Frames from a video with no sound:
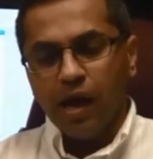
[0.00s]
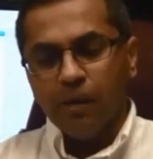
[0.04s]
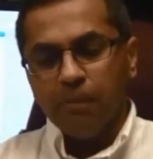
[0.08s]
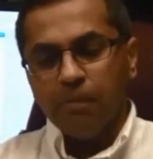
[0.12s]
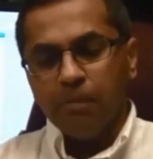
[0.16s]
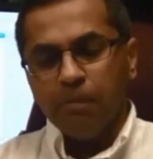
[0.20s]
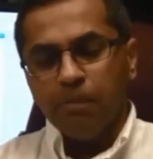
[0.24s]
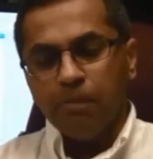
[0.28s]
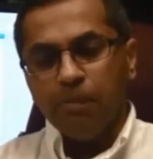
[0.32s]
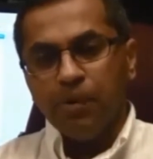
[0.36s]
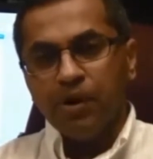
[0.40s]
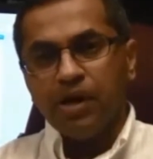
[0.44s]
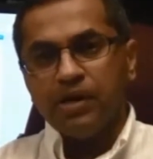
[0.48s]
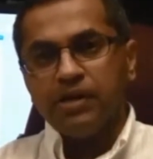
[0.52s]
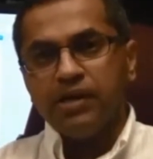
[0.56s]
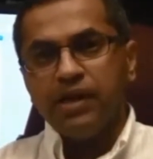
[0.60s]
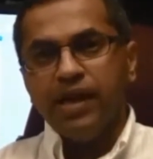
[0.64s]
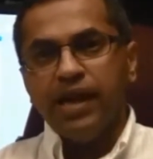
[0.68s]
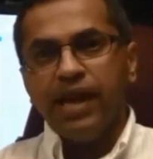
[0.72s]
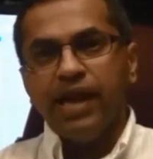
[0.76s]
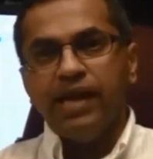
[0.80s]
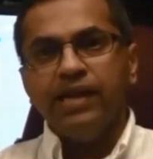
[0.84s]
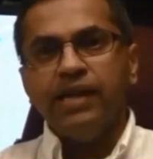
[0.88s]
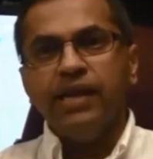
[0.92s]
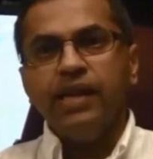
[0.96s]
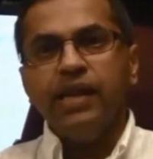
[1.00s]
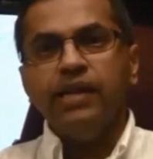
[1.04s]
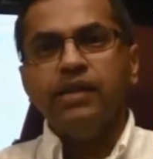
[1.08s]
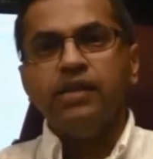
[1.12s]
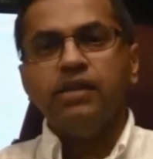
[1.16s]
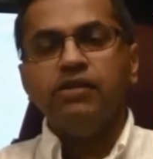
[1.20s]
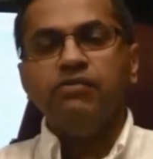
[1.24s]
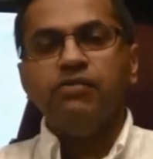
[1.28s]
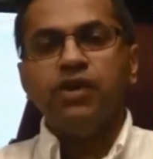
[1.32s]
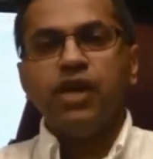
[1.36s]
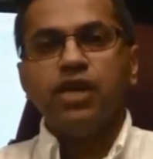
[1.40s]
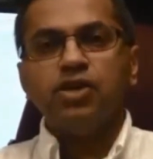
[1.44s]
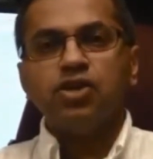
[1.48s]
But any
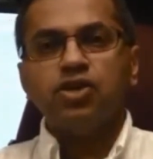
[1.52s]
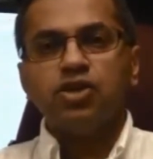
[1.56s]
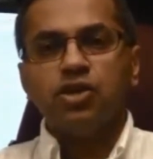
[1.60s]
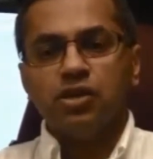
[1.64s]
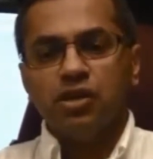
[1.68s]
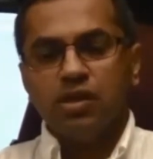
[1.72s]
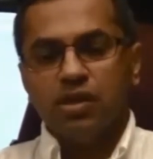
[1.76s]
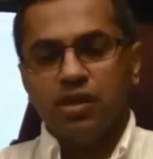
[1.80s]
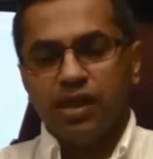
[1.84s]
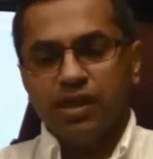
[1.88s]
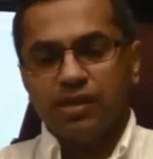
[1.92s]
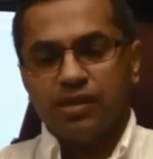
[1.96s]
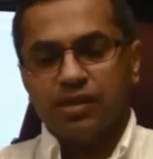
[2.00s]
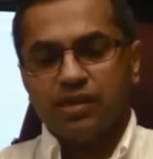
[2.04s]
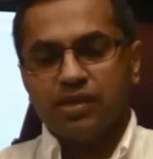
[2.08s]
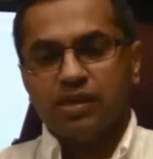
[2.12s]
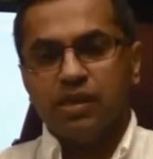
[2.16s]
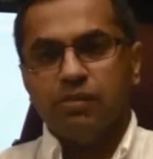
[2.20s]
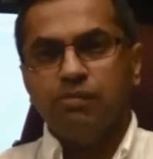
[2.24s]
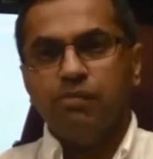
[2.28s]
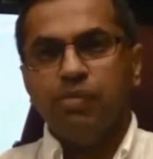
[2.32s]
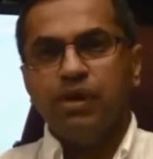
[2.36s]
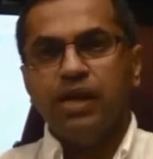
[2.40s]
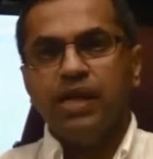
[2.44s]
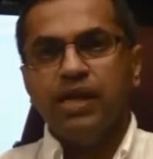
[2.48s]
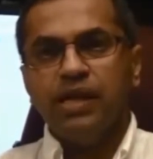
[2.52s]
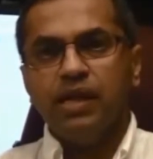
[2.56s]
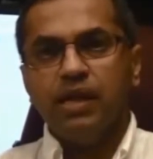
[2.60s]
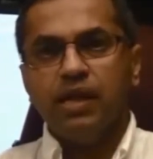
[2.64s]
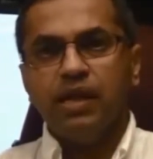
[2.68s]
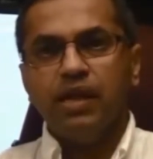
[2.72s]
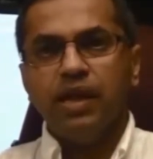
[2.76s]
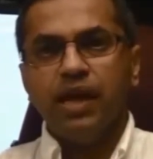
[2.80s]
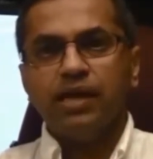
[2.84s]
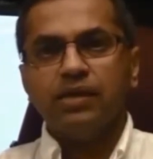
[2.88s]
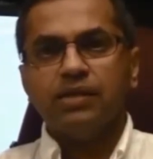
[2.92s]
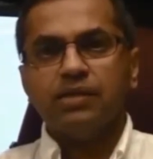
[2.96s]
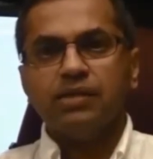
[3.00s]
intervention that simply
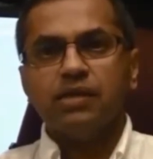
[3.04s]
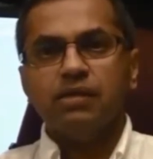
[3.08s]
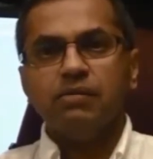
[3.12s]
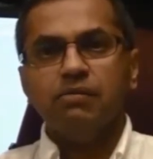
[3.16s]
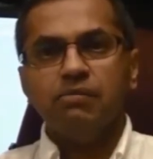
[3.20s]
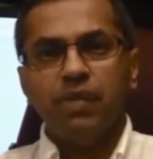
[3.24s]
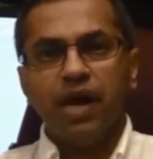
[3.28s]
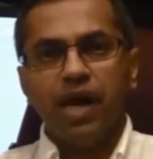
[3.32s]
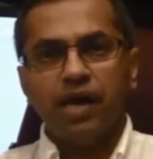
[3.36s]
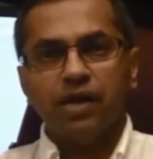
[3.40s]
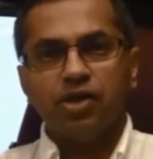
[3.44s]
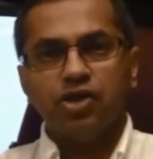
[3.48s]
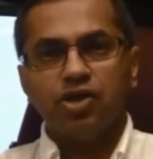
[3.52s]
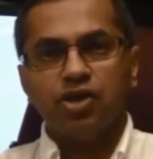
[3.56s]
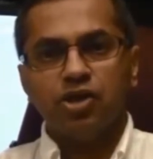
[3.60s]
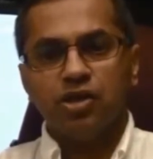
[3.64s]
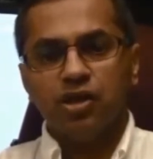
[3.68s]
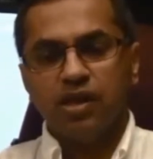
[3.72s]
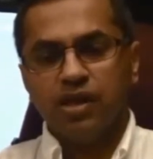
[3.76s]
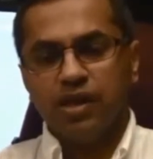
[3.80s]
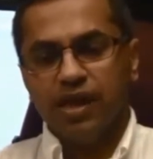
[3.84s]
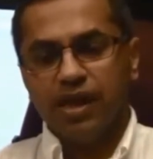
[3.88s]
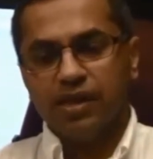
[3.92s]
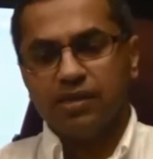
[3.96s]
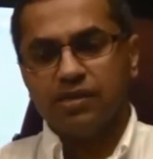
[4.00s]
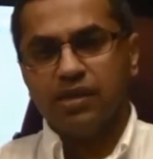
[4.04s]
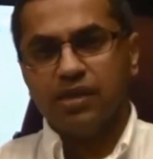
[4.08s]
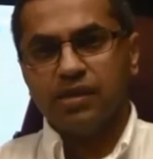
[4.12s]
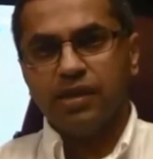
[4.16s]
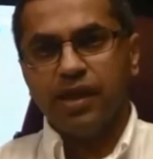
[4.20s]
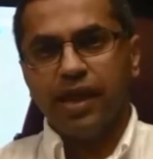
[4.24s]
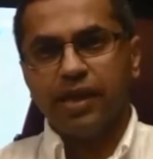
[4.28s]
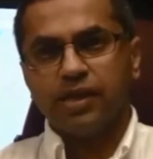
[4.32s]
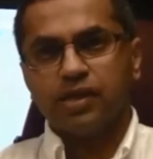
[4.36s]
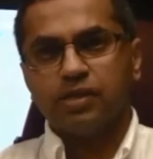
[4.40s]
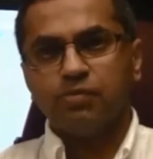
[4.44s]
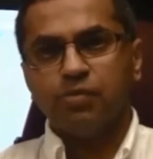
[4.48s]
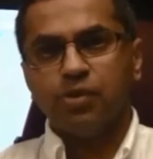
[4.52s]
gets a manager, gets
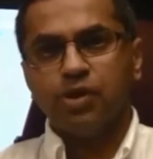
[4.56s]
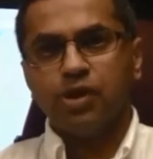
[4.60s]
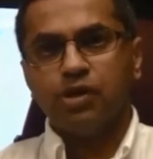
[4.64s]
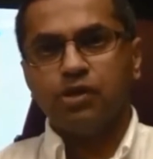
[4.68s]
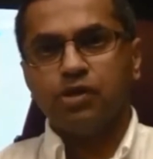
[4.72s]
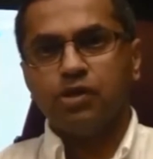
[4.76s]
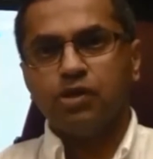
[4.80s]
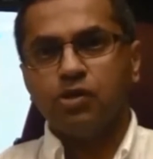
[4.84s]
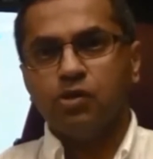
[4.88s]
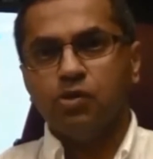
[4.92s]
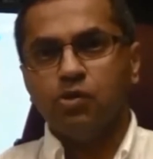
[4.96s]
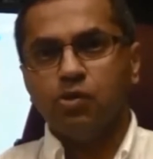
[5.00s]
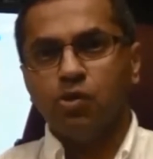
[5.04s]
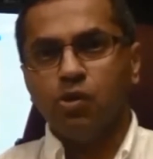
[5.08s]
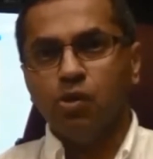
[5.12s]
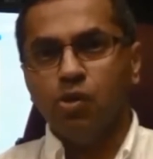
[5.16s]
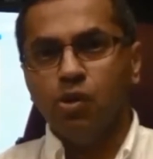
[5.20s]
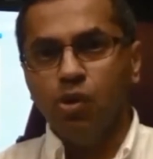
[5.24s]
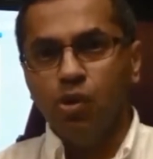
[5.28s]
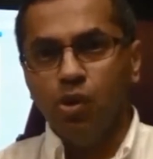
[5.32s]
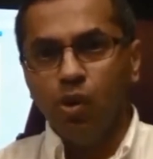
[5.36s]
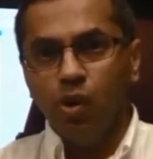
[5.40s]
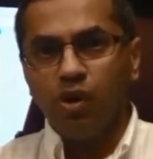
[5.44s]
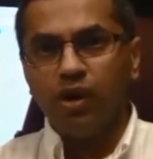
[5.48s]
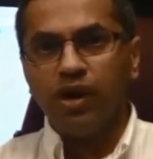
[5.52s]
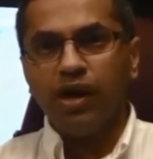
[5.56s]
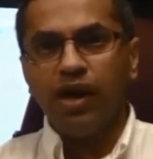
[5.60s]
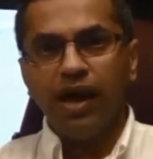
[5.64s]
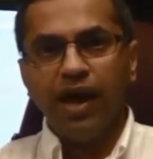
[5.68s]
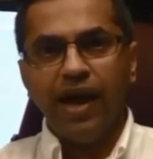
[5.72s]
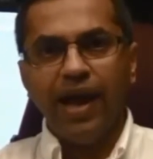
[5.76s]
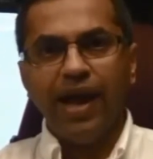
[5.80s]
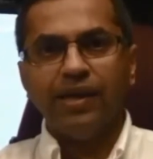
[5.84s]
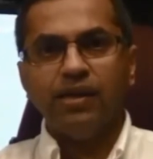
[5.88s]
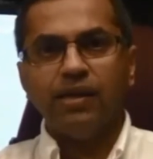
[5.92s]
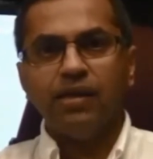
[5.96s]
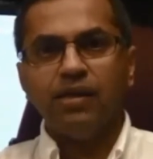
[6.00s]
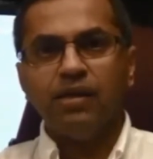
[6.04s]
an expert to look
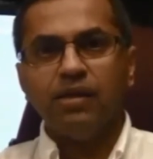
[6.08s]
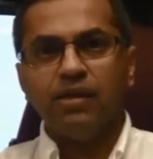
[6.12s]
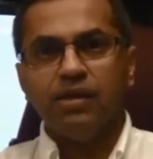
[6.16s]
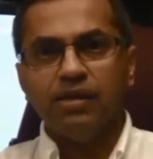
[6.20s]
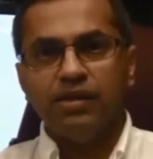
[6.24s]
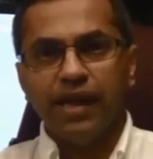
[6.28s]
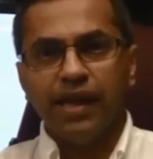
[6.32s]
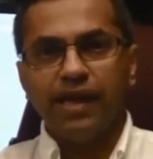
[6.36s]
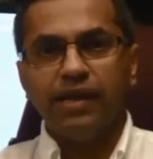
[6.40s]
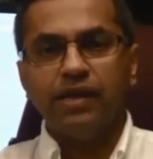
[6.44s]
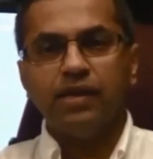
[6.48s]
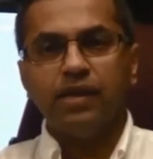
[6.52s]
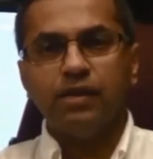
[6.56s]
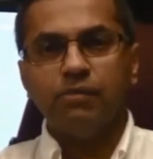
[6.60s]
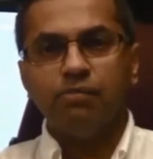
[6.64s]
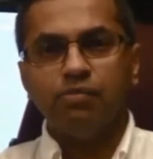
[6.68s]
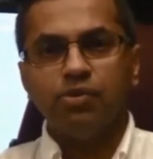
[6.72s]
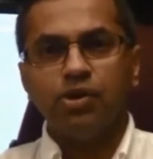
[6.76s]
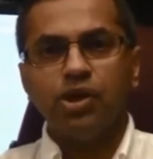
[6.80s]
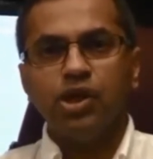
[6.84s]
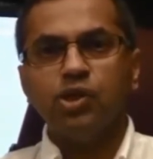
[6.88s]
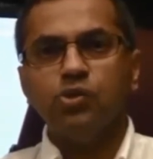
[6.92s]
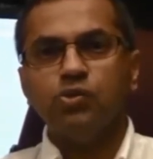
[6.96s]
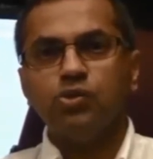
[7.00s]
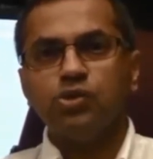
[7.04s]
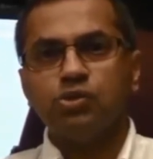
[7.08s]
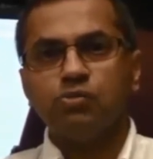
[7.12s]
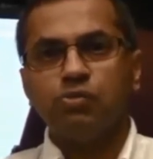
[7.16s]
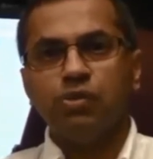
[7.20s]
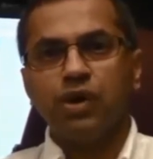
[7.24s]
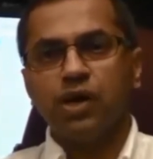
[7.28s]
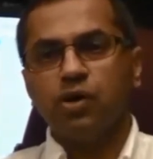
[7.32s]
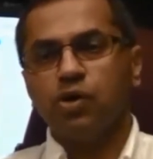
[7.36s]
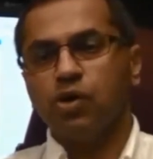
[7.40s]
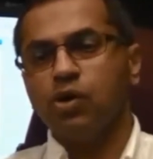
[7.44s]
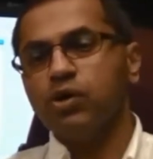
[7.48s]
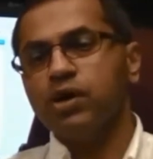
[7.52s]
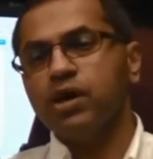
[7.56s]
at the data produced
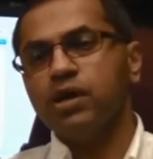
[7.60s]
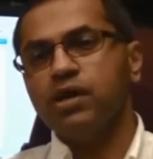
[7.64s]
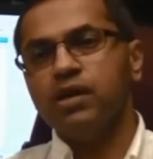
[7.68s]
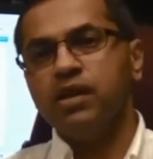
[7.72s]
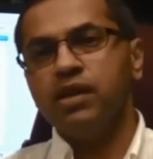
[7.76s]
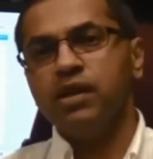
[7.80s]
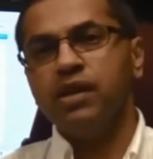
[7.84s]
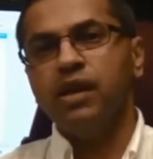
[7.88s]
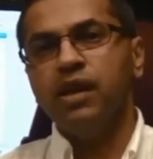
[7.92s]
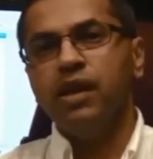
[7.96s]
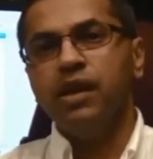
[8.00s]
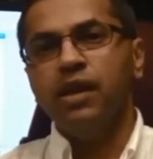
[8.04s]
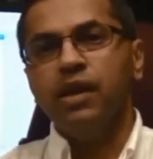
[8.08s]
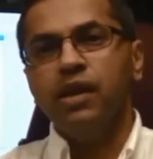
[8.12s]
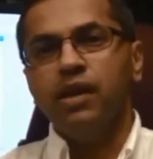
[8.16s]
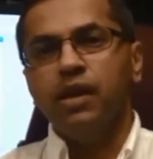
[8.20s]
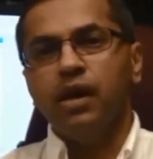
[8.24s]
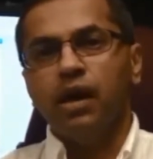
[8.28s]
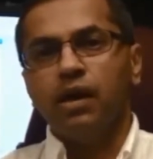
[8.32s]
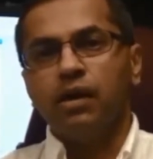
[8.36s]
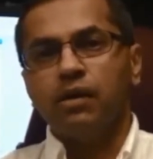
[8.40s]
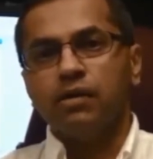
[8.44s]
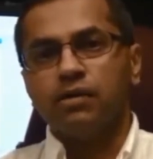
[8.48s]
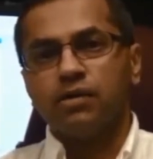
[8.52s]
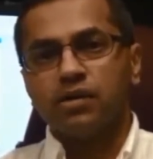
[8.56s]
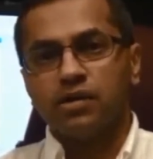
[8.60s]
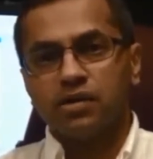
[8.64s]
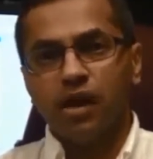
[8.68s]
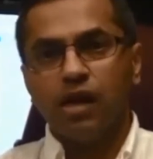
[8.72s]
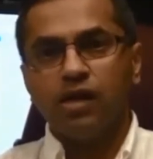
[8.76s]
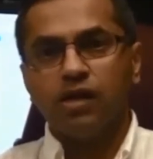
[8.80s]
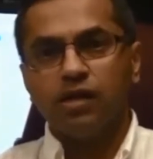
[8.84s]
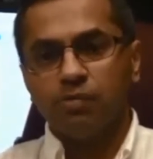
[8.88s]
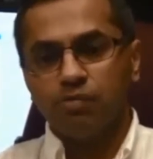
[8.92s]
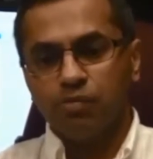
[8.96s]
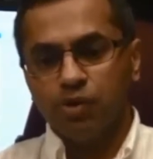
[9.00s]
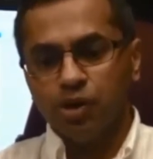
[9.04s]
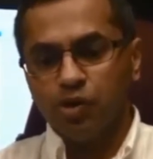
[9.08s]
by, or look at the
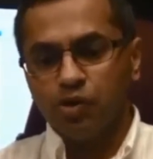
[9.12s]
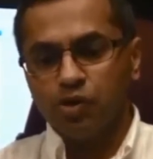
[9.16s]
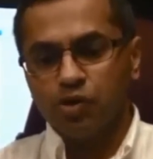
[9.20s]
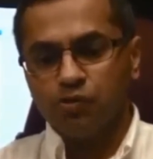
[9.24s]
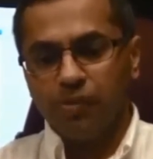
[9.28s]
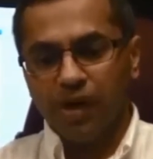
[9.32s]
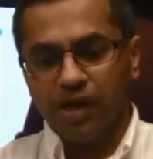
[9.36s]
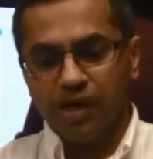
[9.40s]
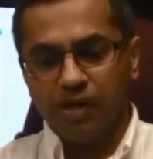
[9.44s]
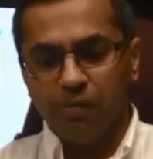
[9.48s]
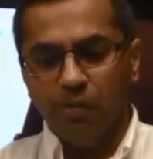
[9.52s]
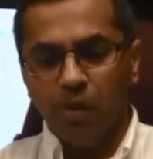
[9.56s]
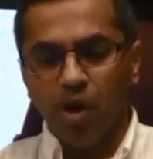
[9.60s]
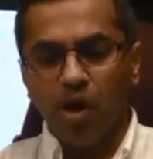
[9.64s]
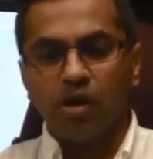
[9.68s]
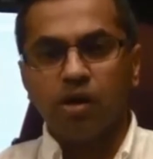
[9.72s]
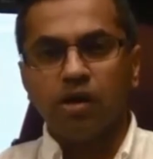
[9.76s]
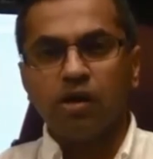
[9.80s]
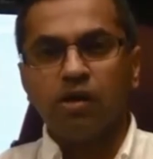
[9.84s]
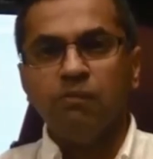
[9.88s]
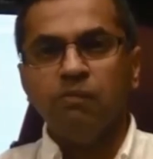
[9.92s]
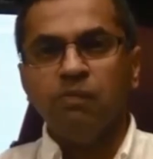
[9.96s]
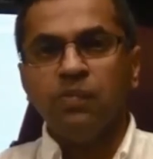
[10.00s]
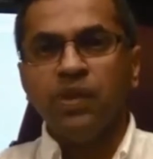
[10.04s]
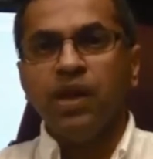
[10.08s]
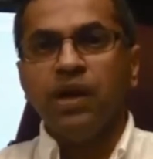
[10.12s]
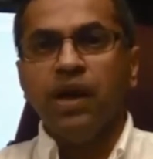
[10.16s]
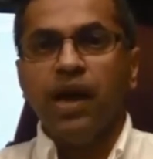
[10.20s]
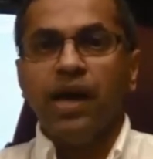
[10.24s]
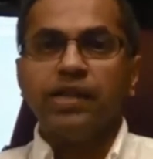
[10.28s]
result produced by a model,